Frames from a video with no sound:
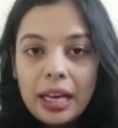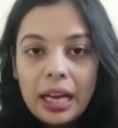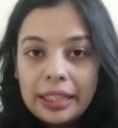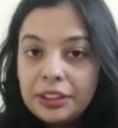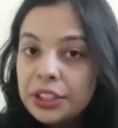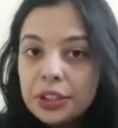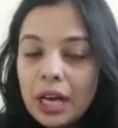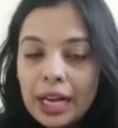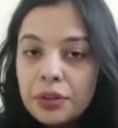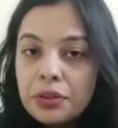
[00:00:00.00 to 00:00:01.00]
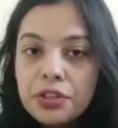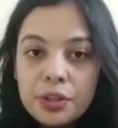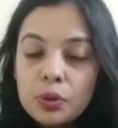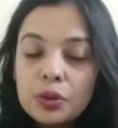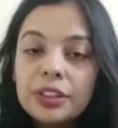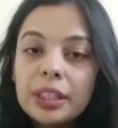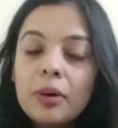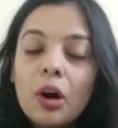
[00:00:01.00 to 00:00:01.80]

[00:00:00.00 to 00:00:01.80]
Either I could remove them